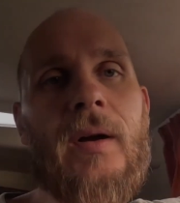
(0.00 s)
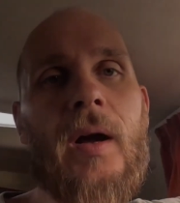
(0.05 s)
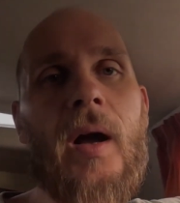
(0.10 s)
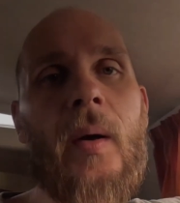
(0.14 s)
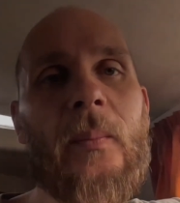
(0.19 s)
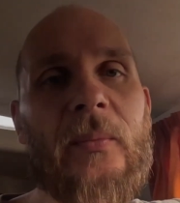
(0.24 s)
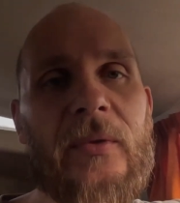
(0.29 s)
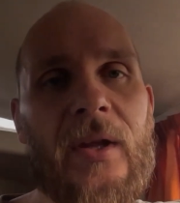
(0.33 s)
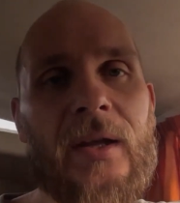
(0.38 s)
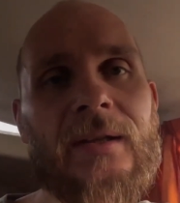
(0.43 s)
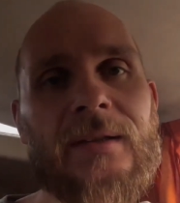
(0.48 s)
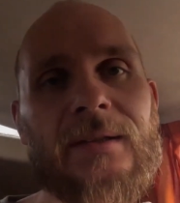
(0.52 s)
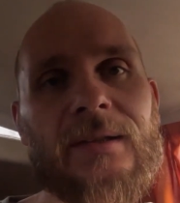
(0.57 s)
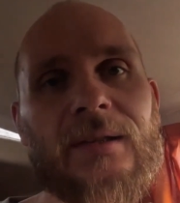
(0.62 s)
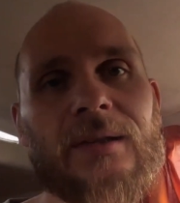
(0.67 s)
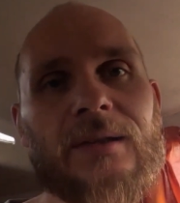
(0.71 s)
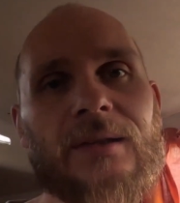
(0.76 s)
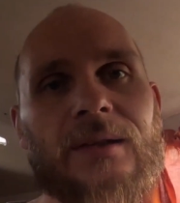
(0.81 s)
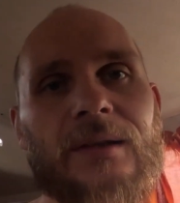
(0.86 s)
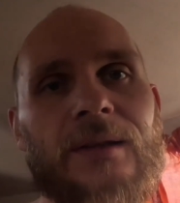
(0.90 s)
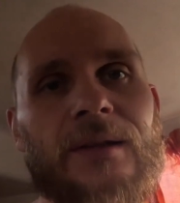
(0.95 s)
update
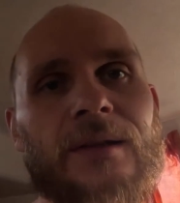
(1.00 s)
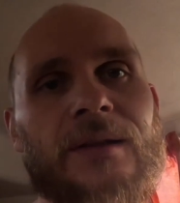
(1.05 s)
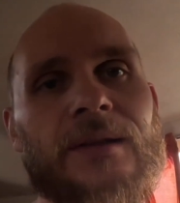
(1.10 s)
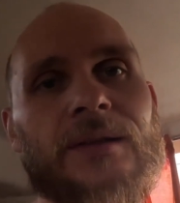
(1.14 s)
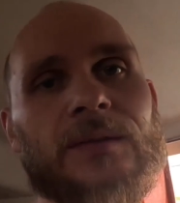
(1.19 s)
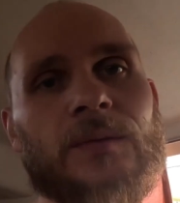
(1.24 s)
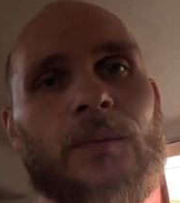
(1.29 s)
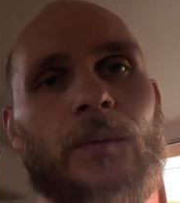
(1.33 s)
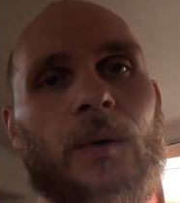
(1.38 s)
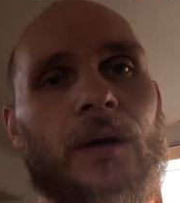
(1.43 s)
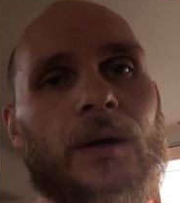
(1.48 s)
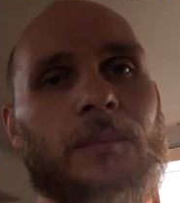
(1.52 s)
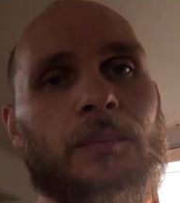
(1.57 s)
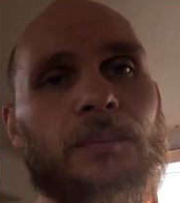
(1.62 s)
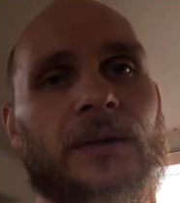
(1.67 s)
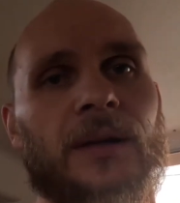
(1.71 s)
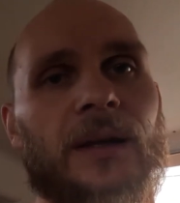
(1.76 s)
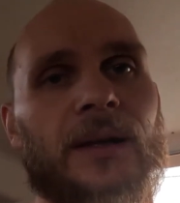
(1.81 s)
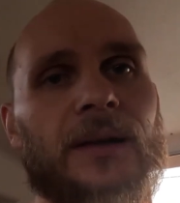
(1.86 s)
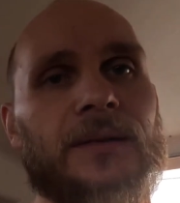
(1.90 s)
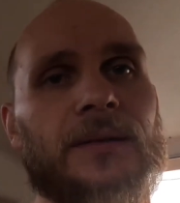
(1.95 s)
is what I
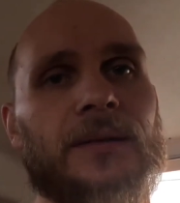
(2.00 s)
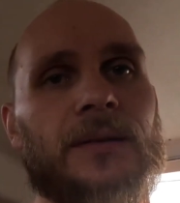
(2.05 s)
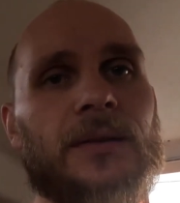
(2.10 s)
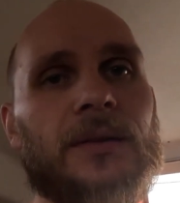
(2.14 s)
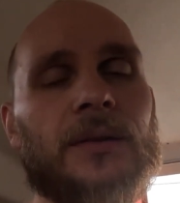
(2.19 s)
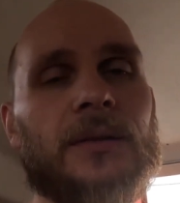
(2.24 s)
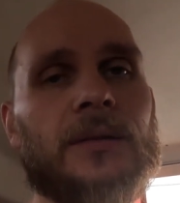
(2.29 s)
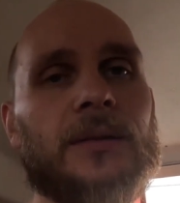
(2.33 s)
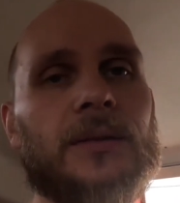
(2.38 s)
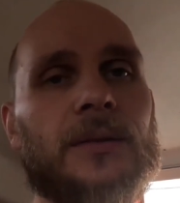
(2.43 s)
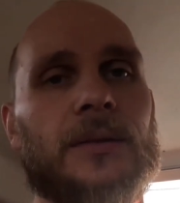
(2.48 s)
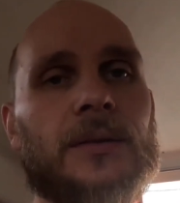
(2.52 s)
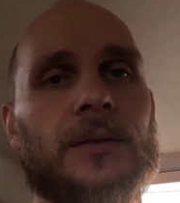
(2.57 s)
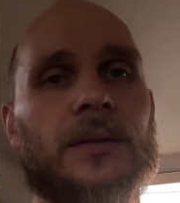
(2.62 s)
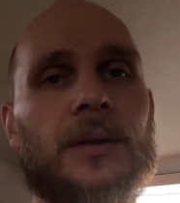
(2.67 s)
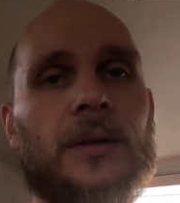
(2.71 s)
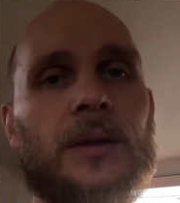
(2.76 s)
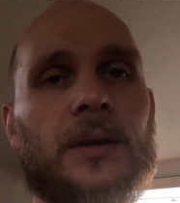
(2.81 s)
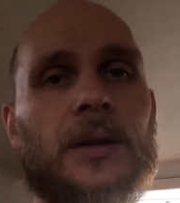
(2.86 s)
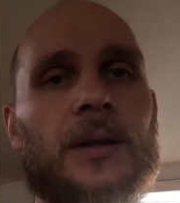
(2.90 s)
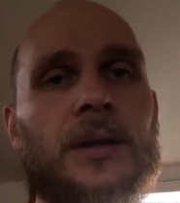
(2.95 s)
planned
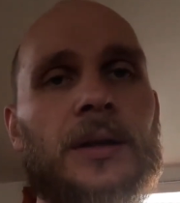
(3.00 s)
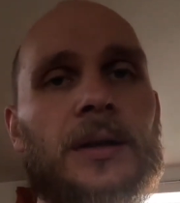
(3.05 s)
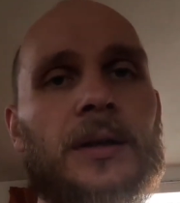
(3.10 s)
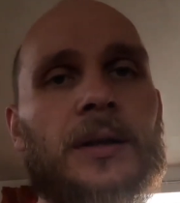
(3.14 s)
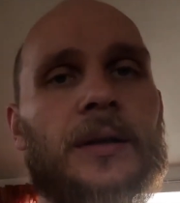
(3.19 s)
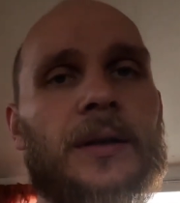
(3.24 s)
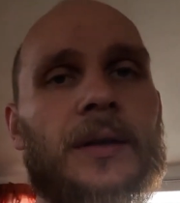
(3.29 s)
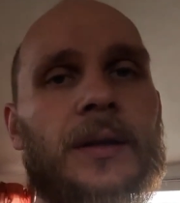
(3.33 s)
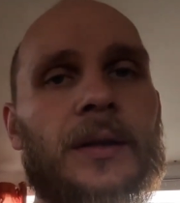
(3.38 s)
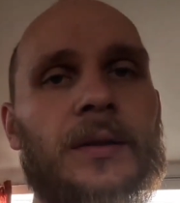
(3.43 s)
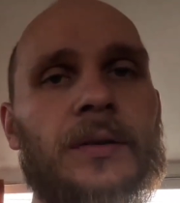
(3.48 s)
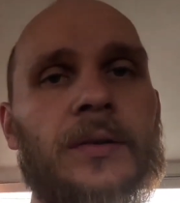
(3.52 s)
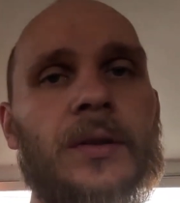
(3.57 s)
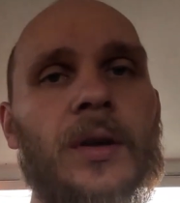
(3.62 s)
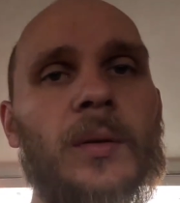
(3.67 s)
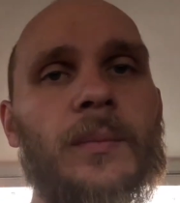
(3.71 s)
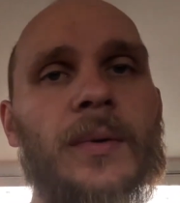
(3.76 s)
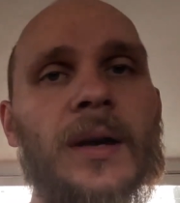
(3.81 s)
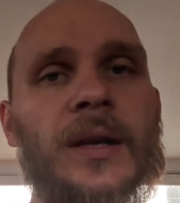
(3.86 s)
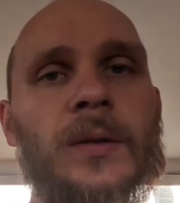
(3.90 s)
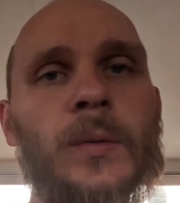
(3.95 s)
is
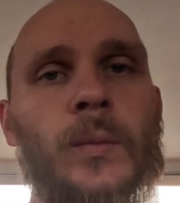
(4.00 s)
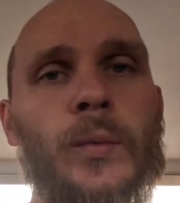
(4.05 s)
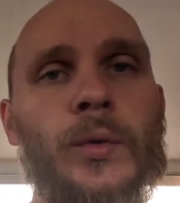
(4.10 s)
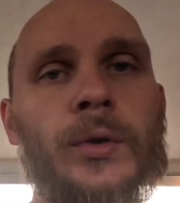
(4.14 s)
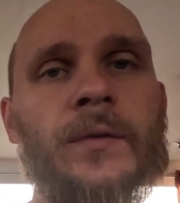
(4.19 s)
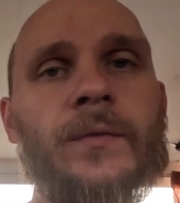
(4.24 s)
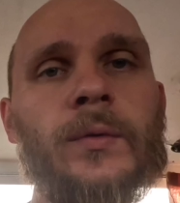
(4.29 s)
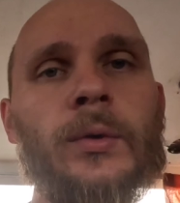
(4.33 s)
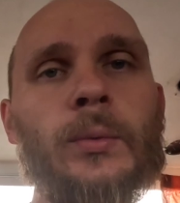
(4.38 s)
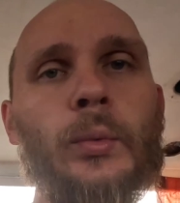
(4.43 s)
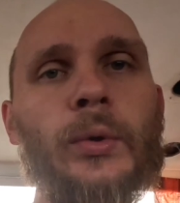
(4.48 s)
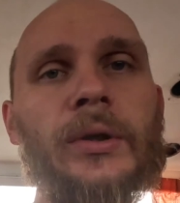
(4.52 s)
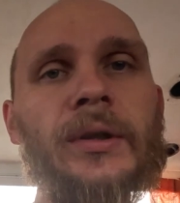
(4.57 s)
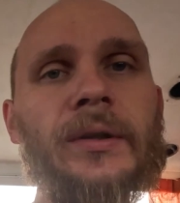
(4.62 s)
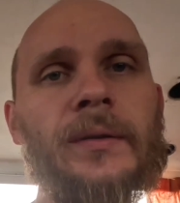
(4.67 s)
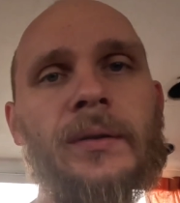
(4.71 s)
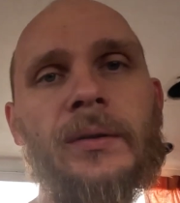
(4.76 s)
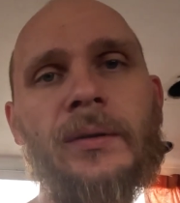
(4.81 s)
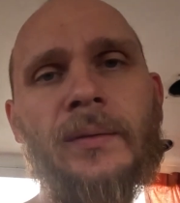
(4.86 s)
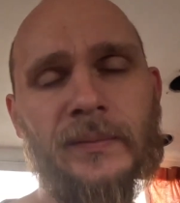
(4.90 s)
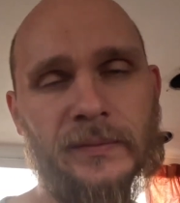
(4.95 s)
go back to work for
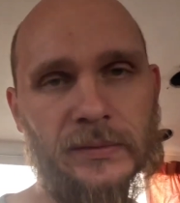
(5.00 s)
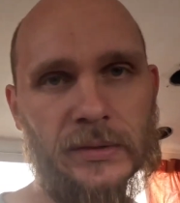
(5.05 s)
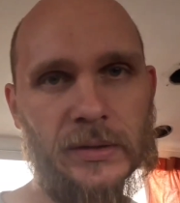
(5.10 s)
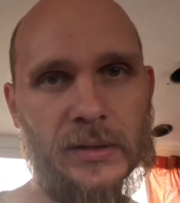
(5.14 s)
winter.